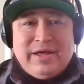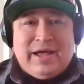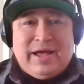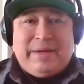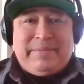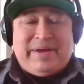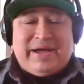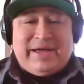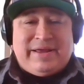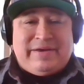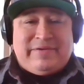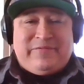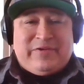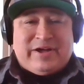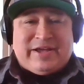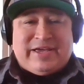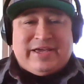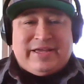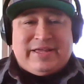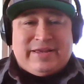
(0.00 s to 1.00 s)
I'm going
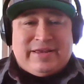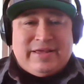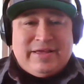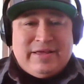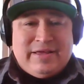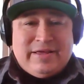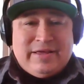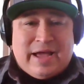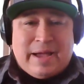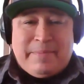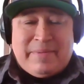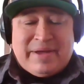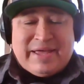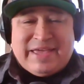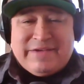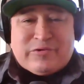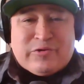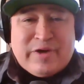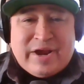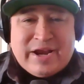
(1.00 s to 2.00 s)
to
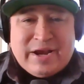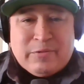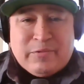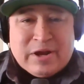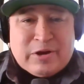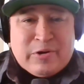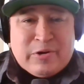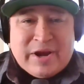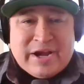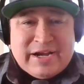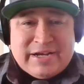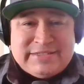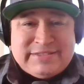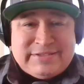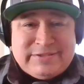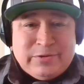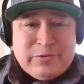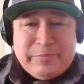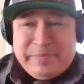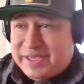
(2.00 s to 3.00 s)
give credit when credit is due,